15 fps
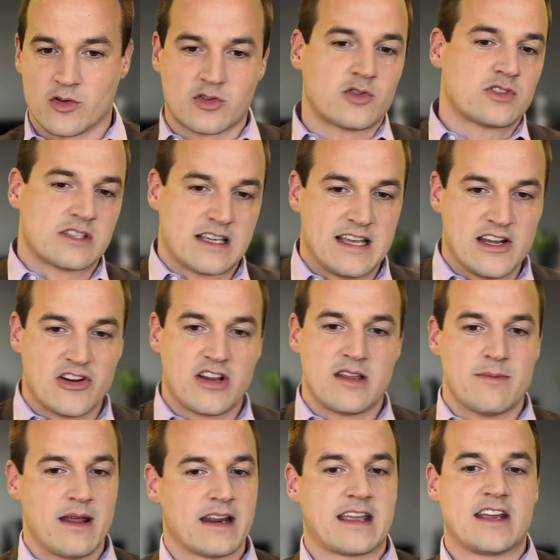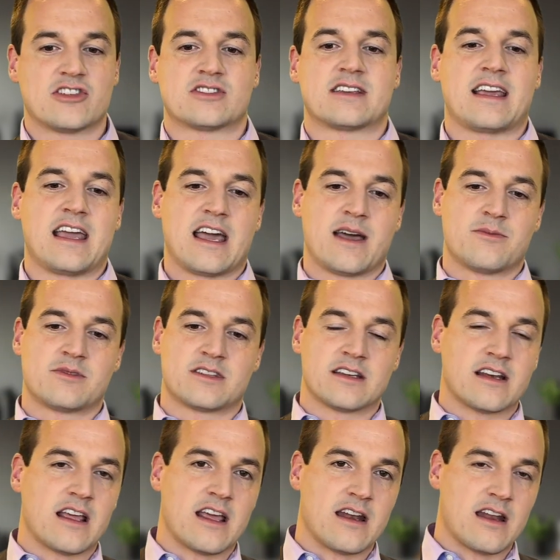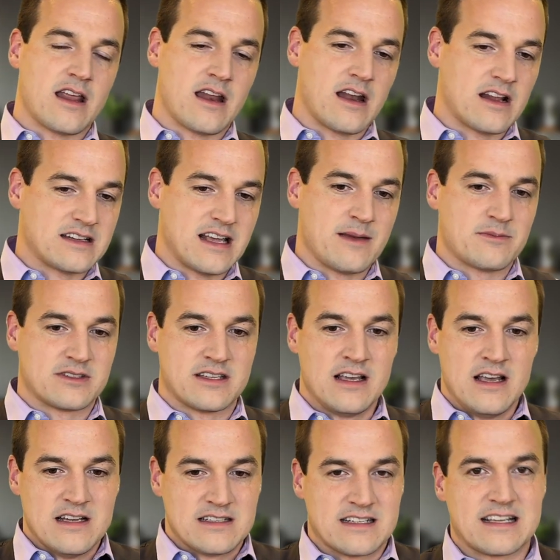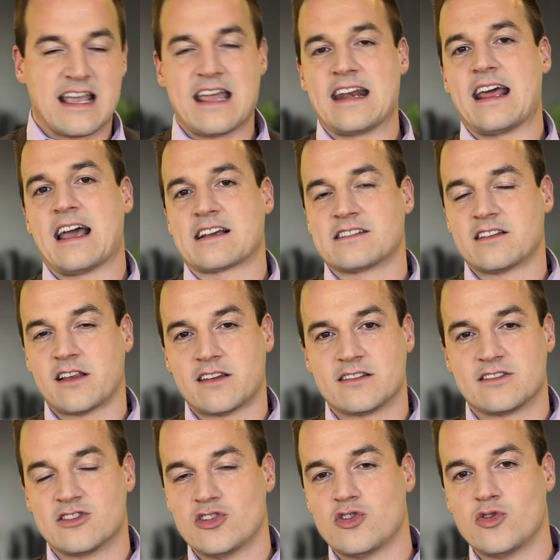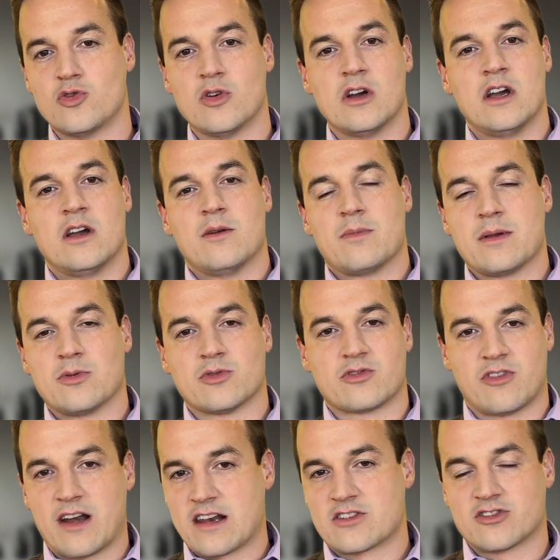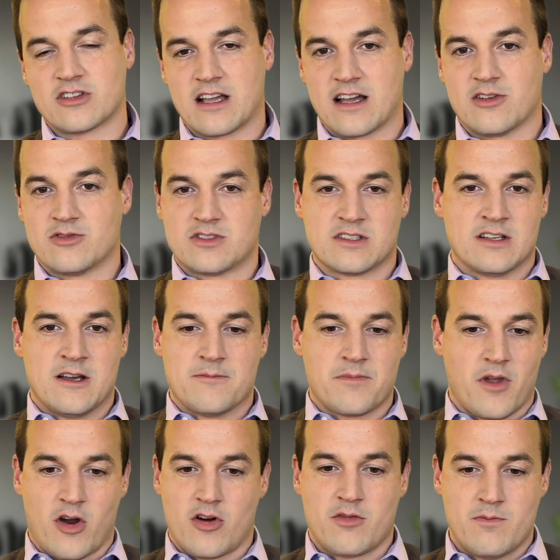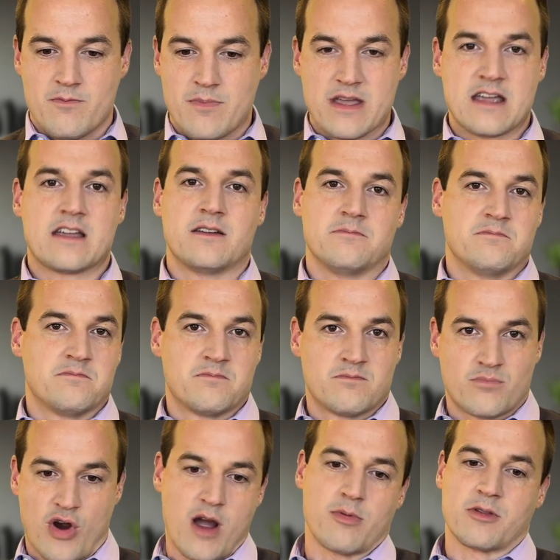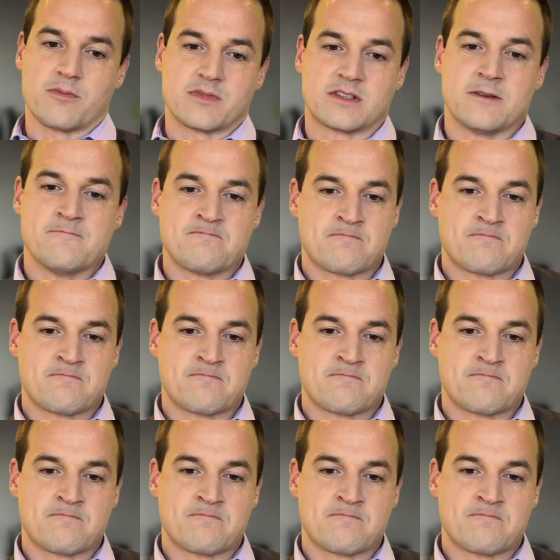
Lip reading: Social Security and Medicare scams and attempts to gain access to people's financial accounts are big problems.